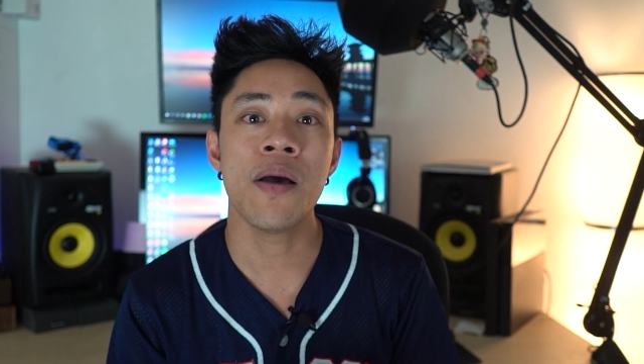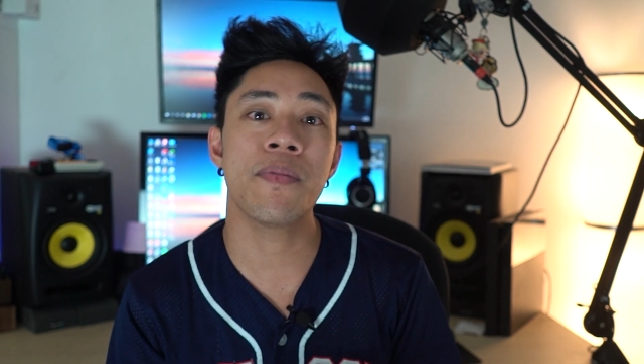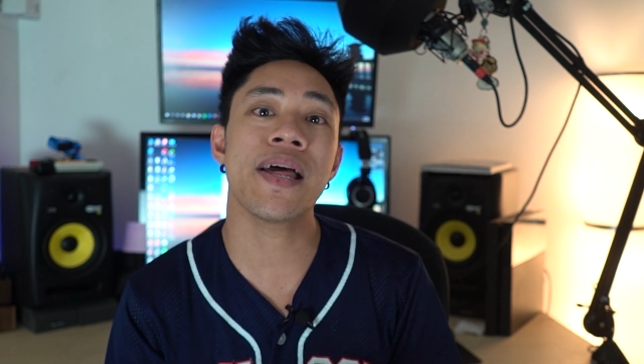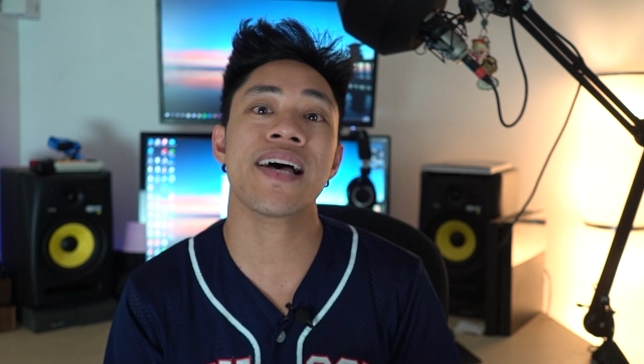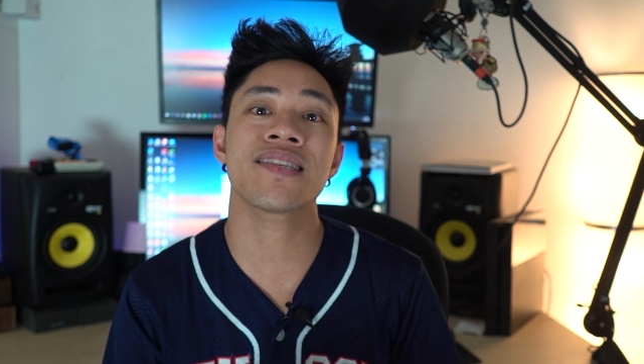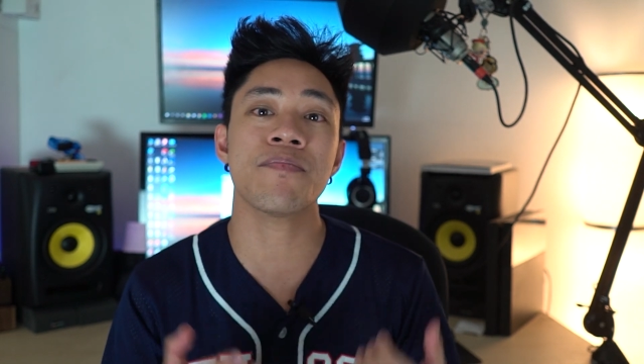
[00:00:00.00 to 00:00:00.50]

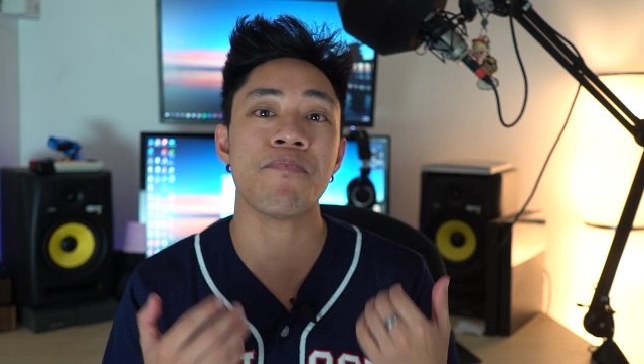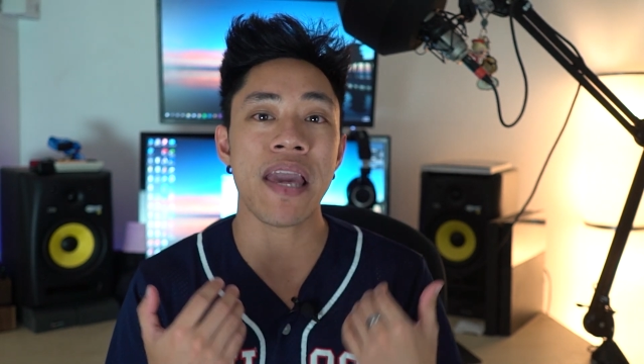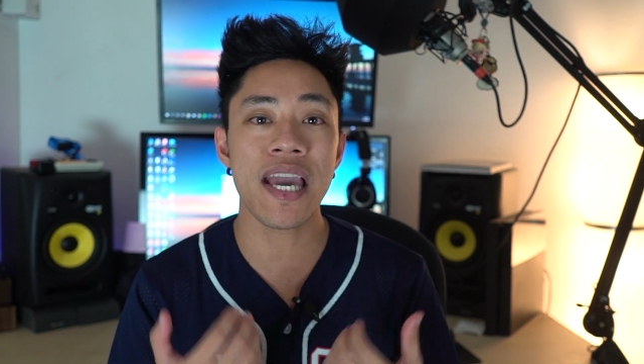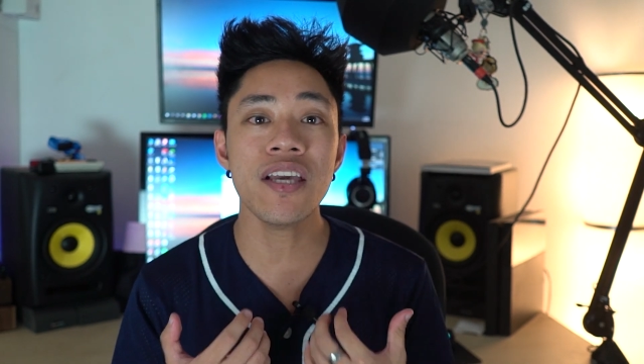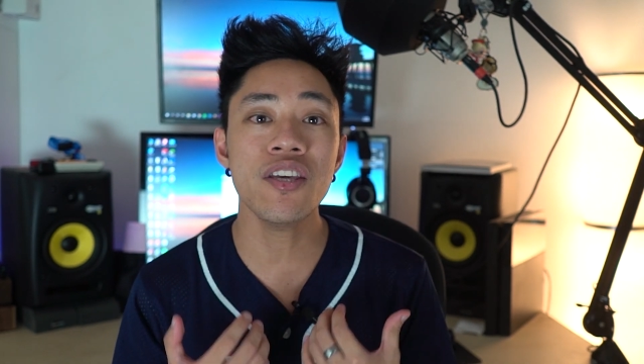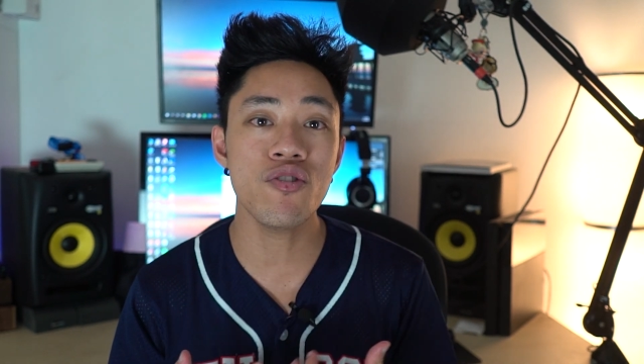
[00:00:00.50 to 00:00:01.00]
but as a
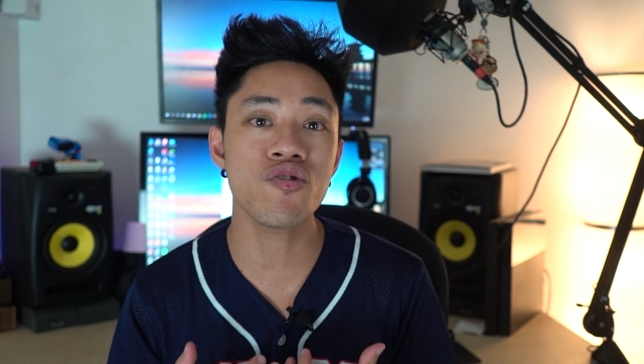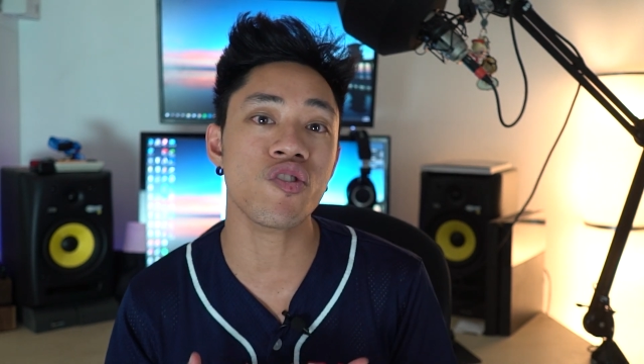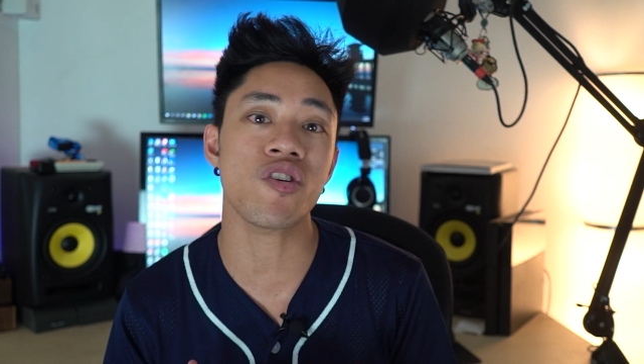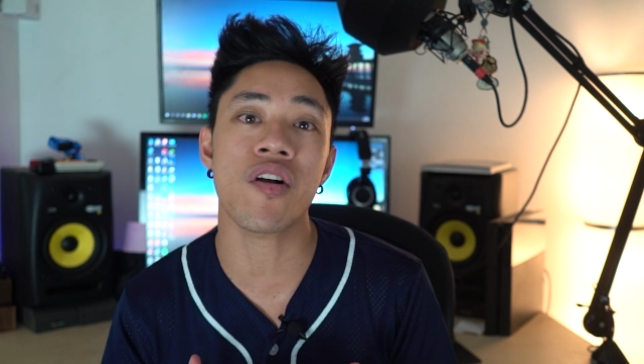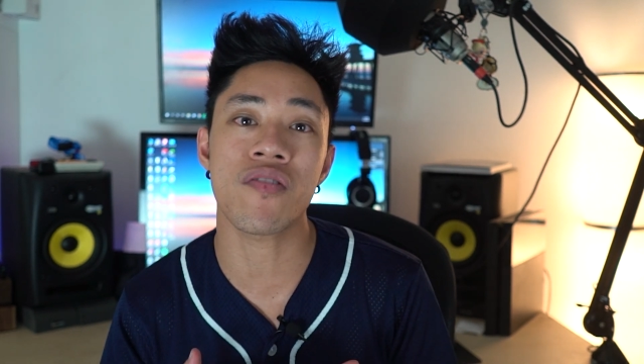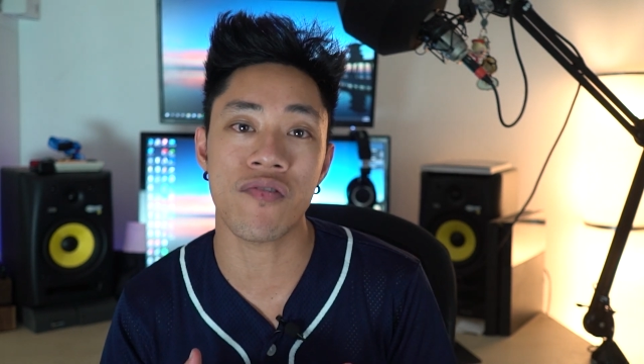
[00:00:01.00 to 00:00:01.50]
paying
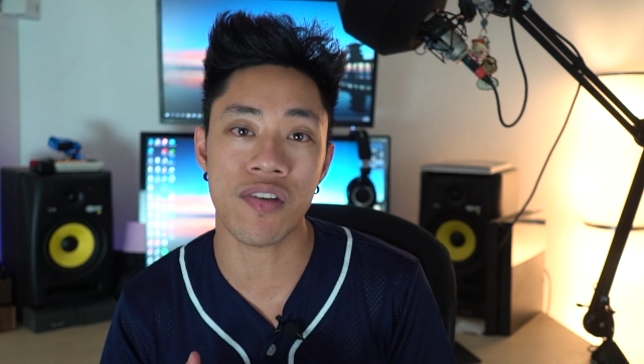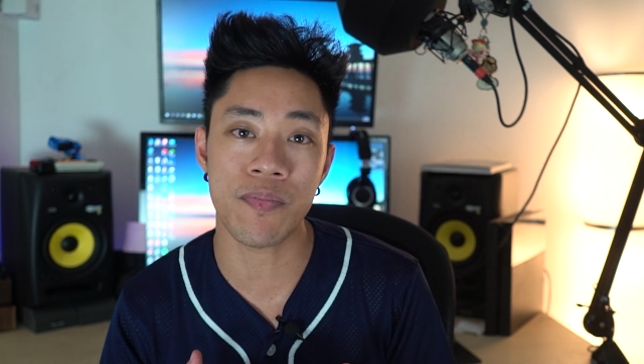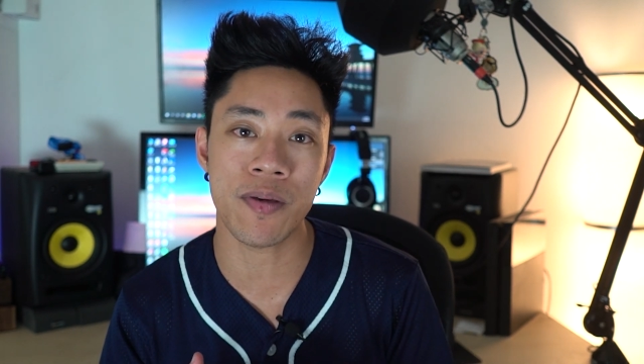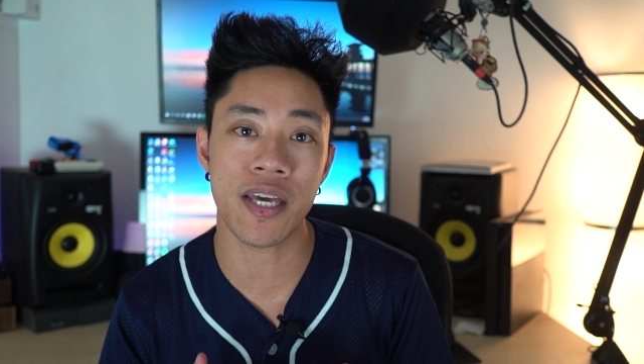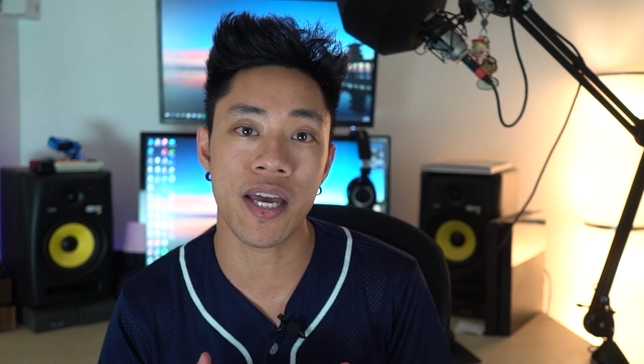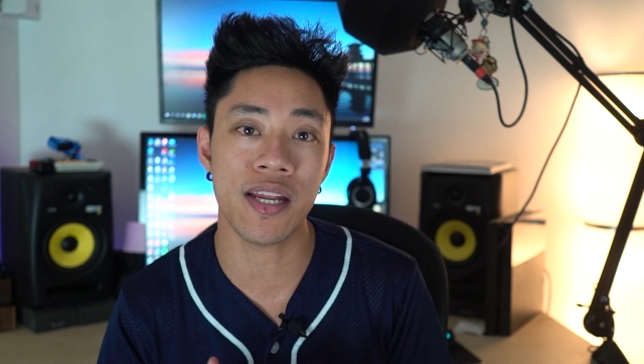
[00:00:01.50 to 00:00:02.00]
user of the
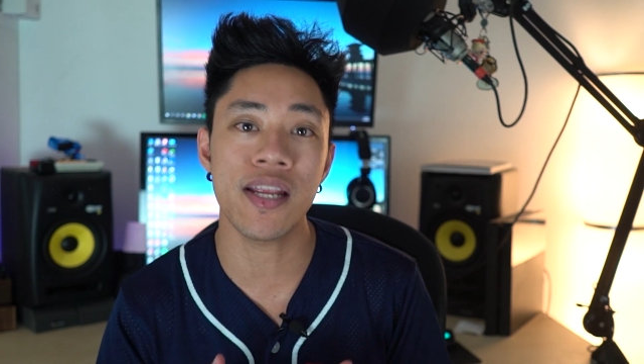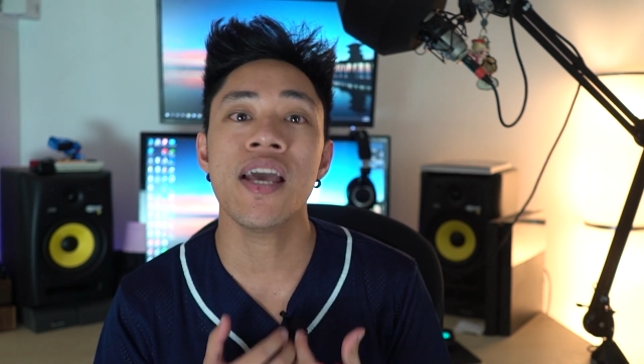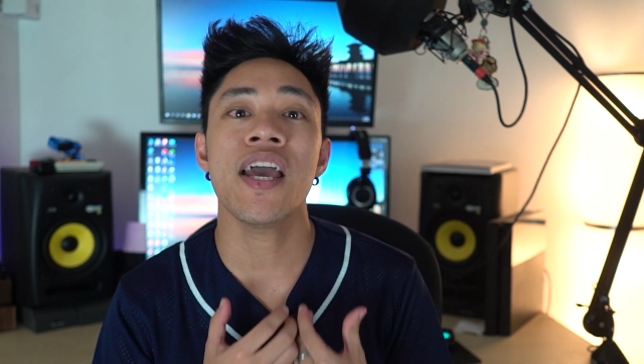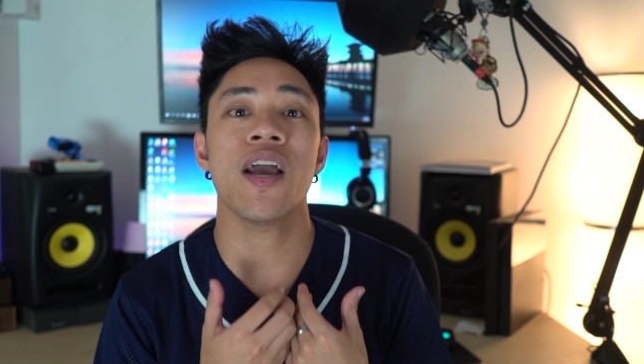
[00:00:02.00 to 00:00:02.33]
VPN,